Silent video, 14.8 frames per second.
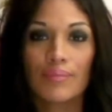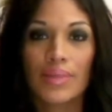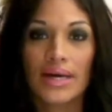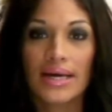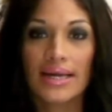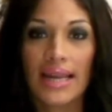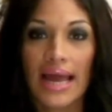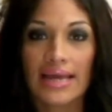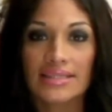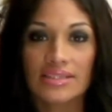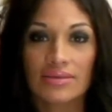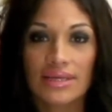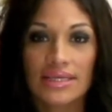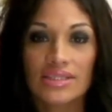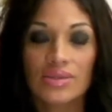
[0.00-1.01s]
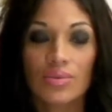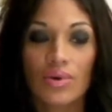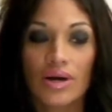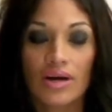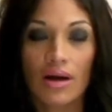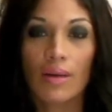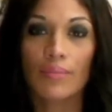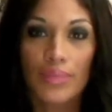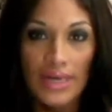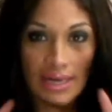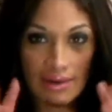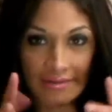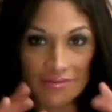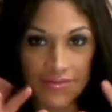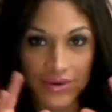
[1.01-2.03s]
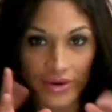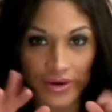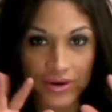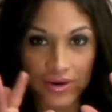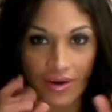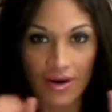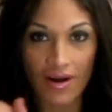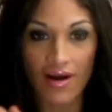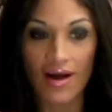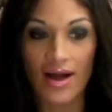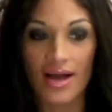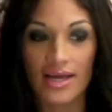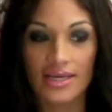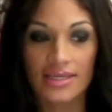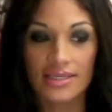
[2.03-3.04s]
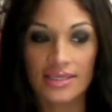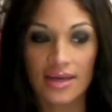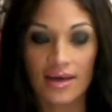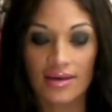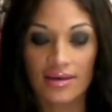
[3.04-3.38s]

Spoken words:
but I still need to work on putting fur on